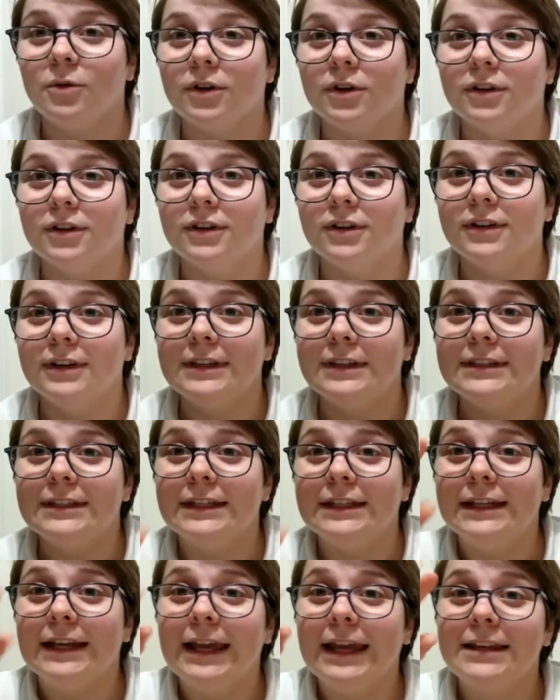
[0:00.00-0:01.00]
one.
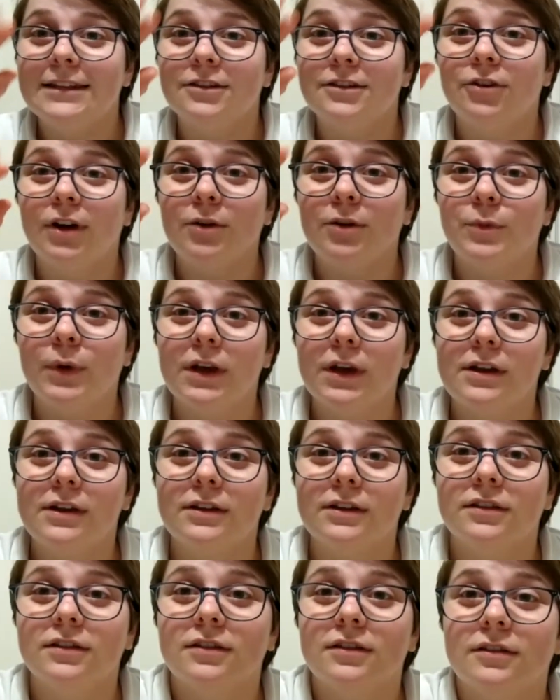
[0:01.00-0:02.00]
See you later,
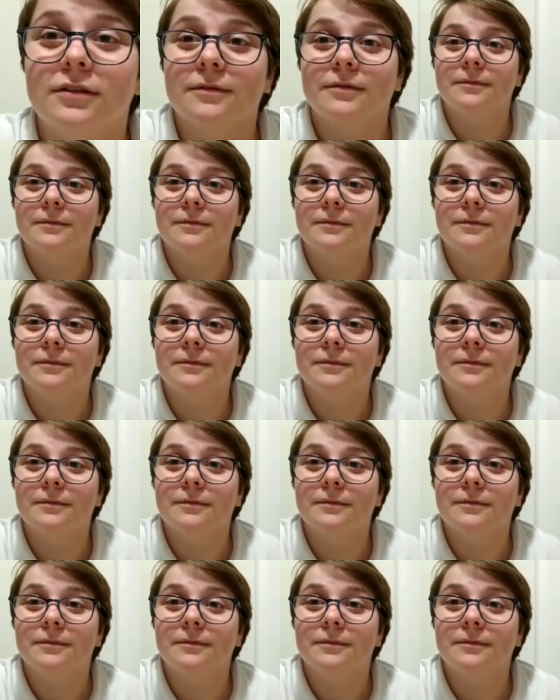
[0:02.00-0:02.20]
Groundbreakers.